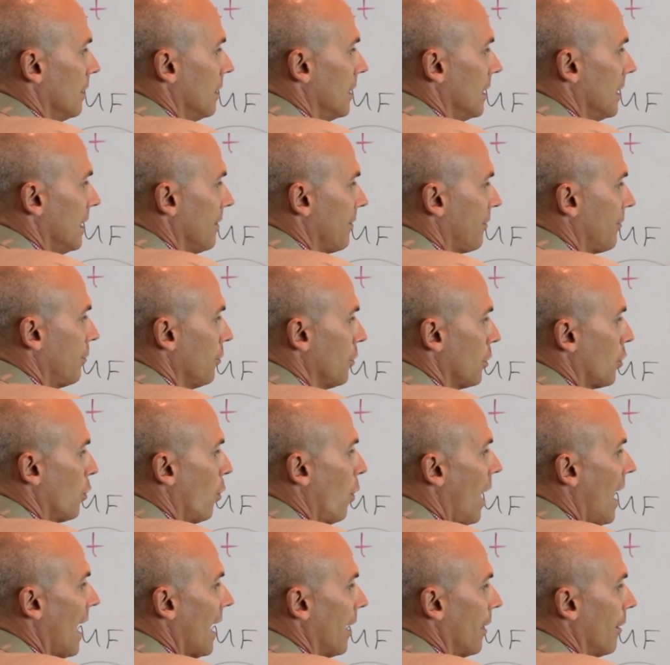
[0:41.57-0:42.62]
is to
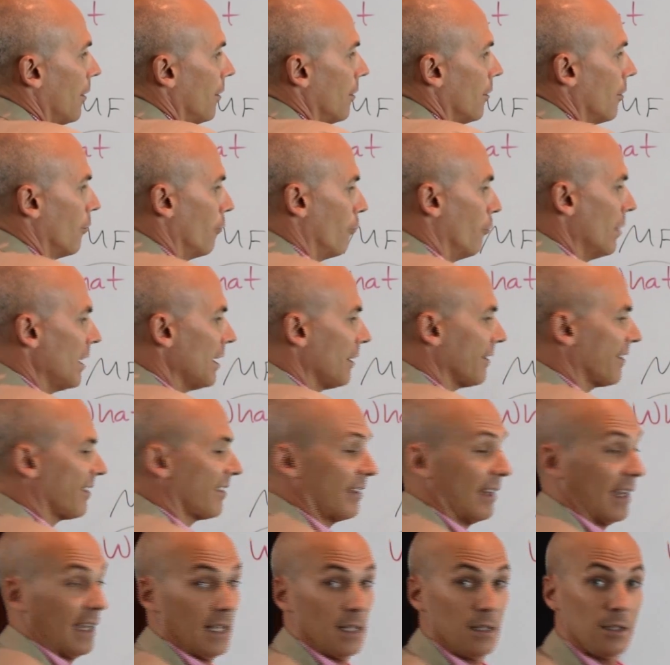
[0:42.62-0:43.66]
acquire real
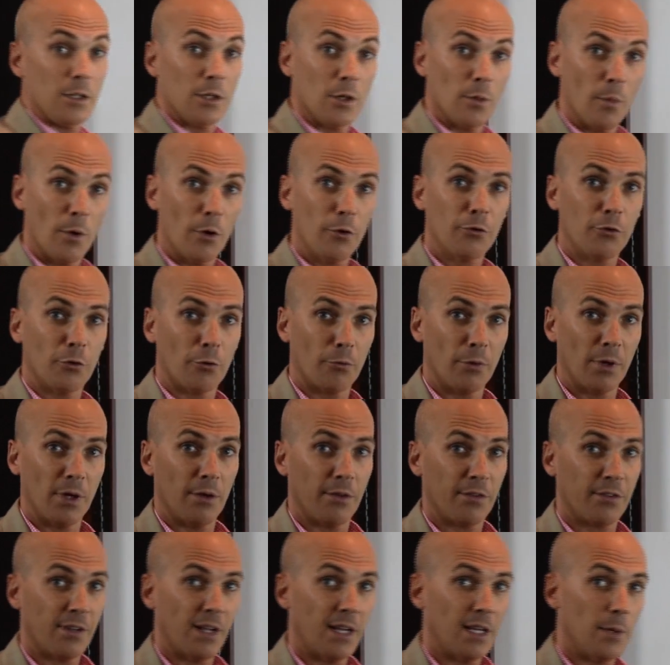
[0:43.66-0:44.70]
estate, commercial
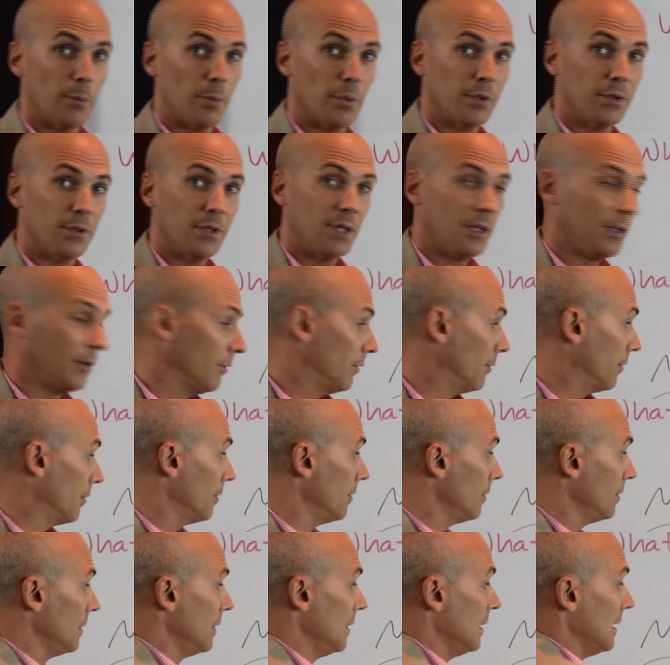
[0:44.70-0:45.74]
real estate in
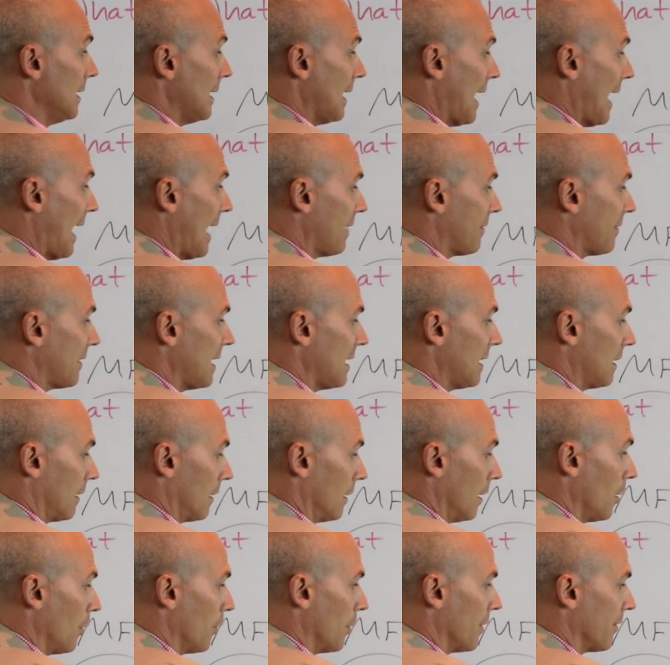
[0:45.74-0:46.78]
particular, at the
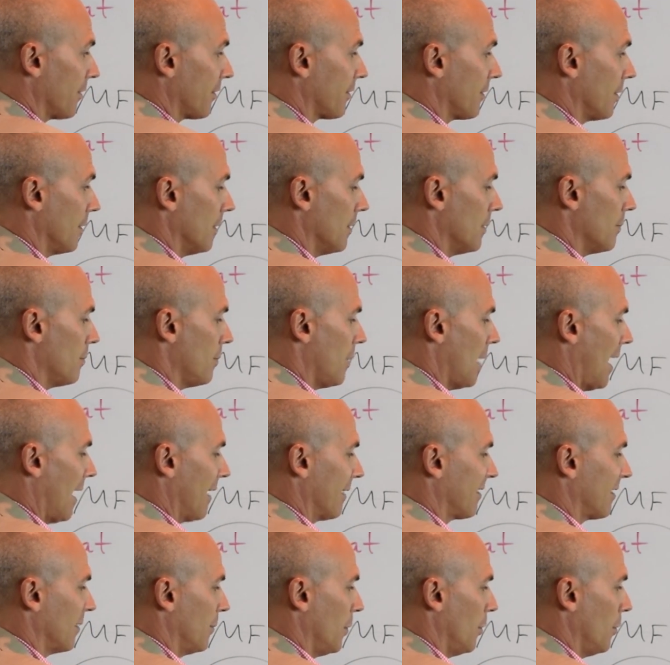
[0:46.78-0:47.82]
lowest
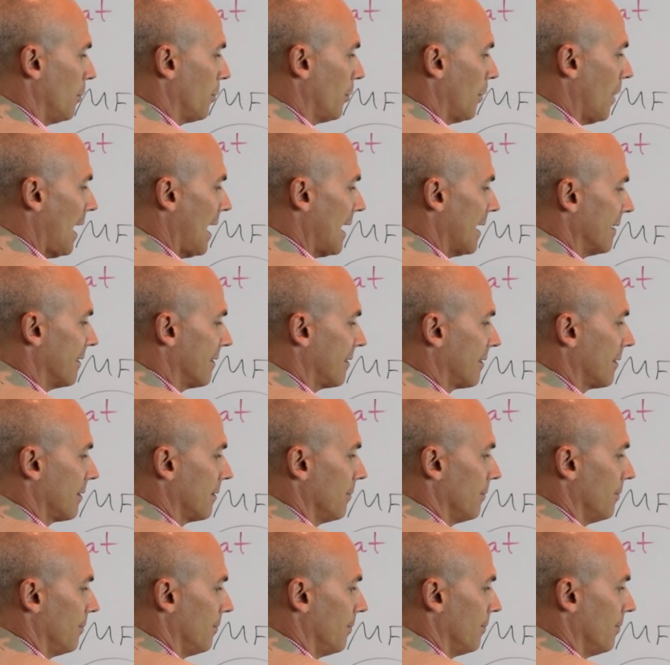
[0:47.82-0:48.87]
possible
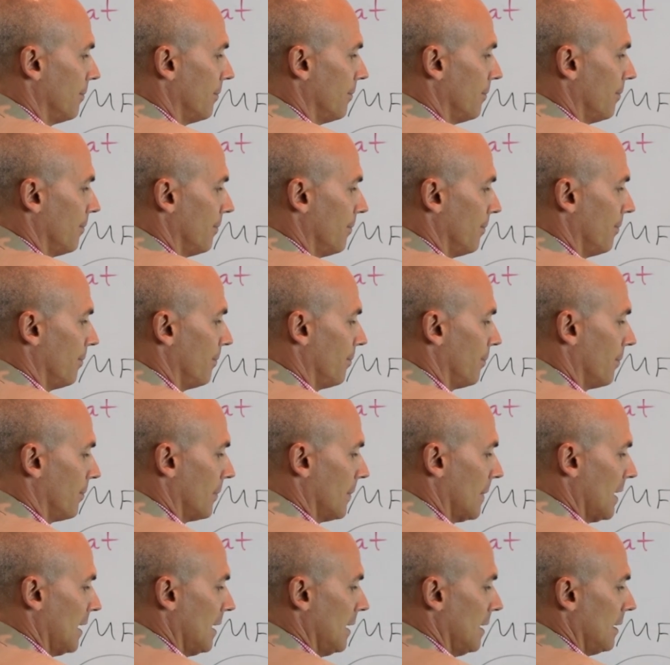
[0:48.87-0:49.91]
price.
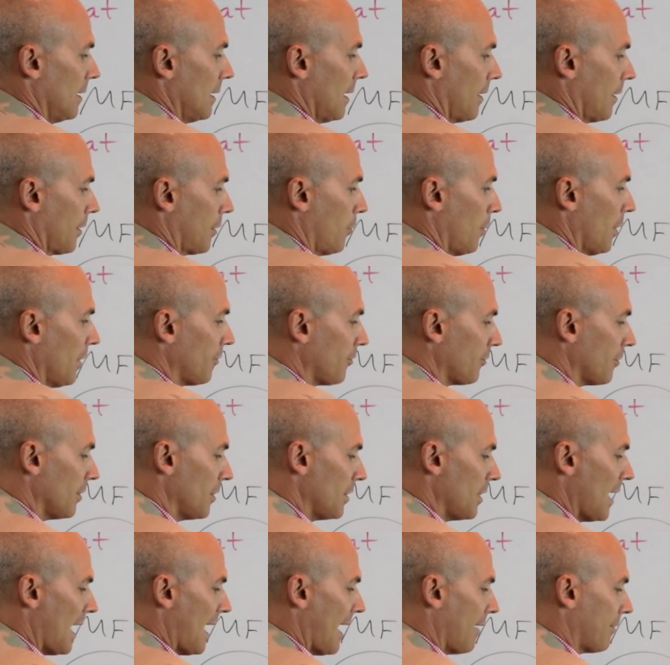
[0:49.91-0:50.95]
Now, the
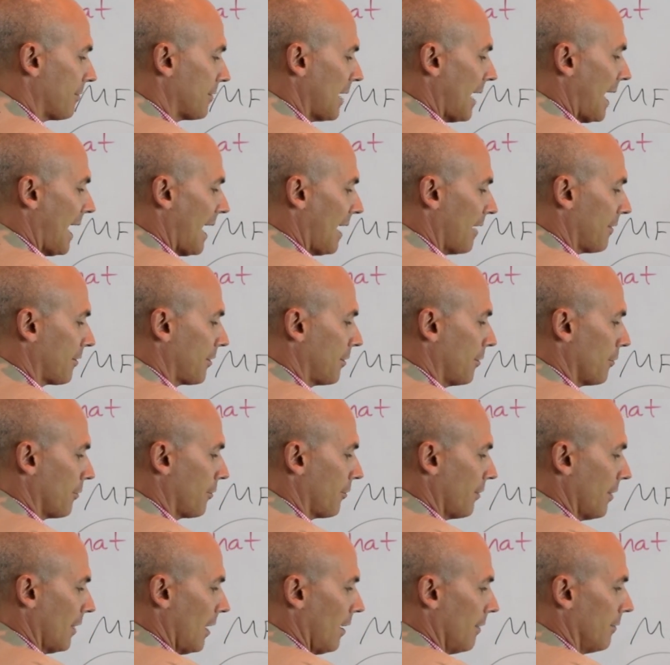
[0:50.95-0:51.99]
question you have to ask
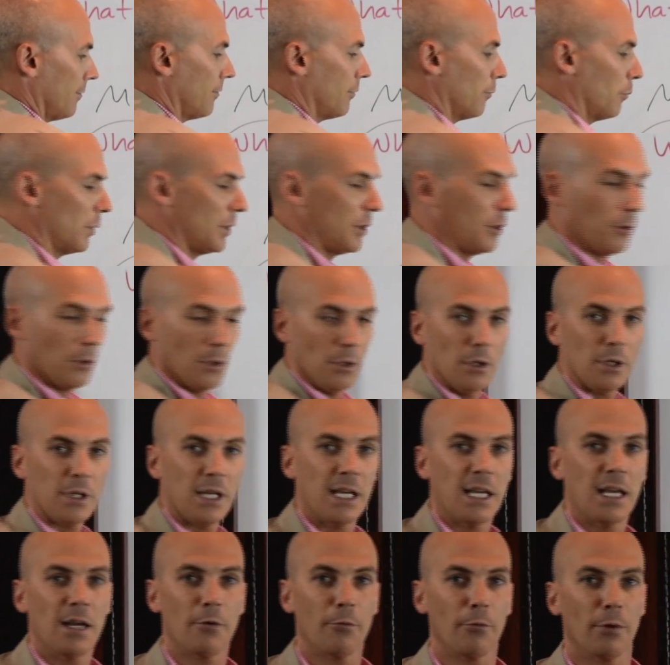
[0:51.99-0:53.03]
yourself when you're
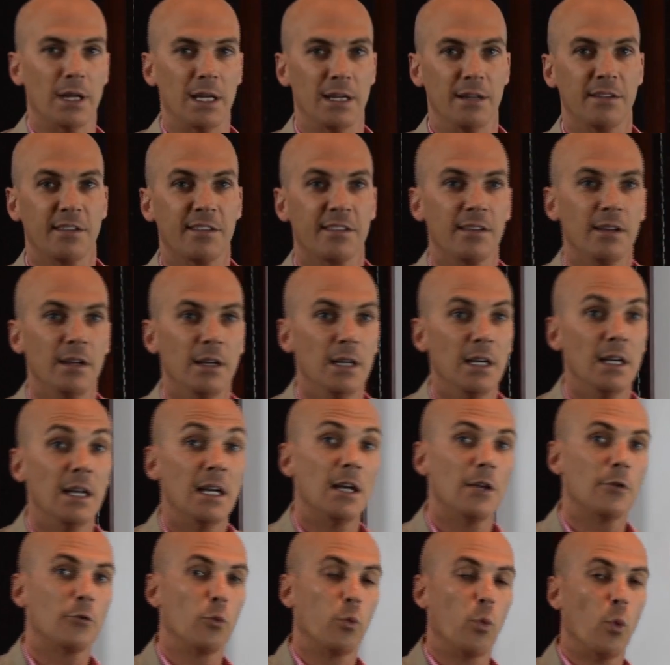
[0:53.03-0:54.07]
looking at
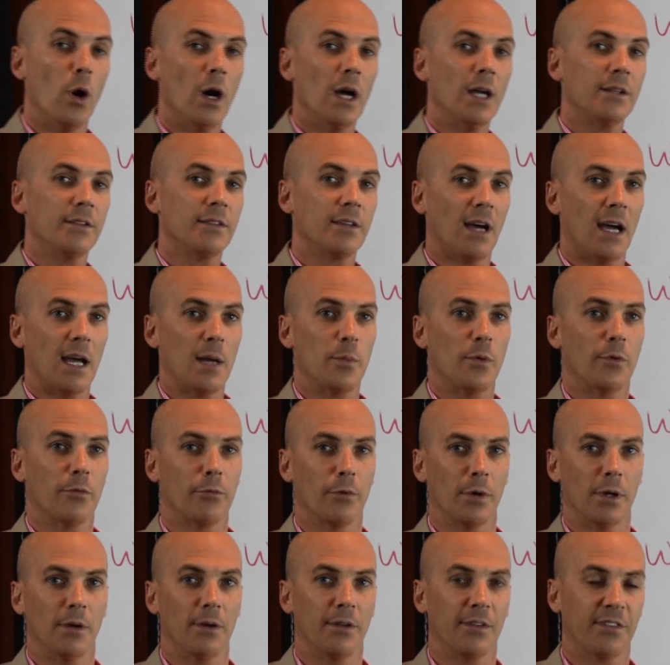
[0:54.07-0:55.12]
REITs is what type
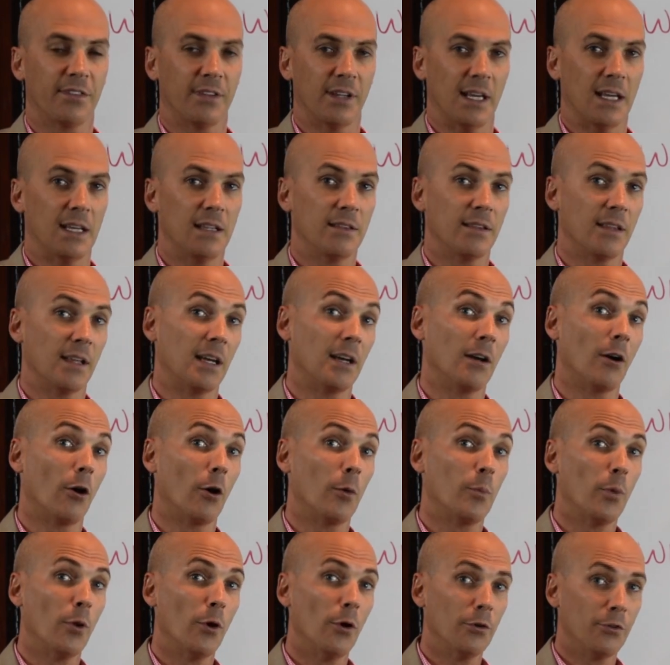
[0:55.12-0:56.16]
of real estate they
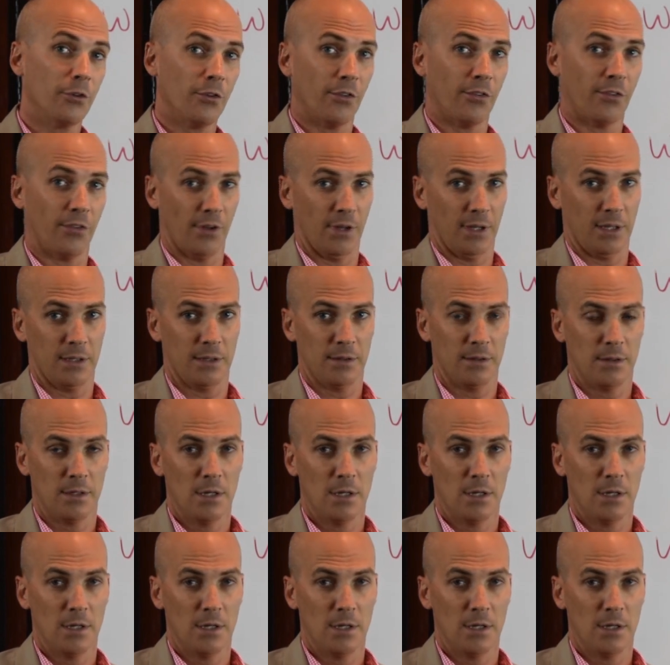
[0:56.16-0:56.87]
are purchasing.